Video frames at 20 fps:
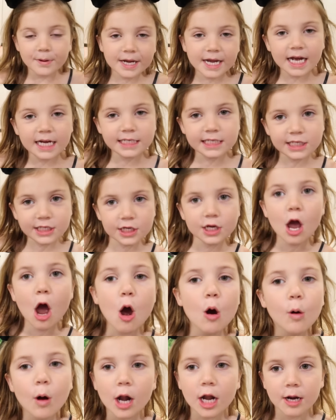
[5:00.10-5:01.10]
Because you
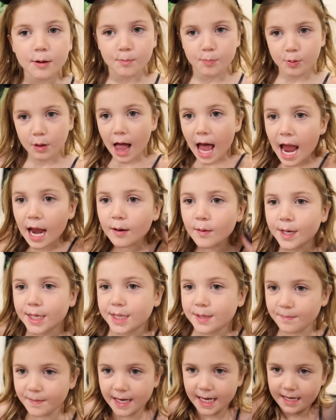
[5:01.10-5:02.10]
wouldn't play
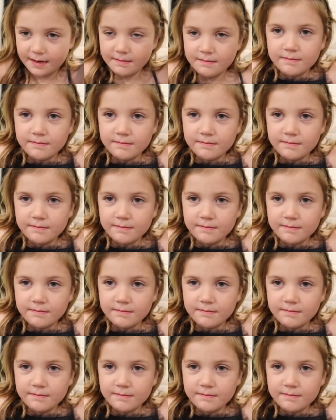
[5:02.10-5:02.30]
with me.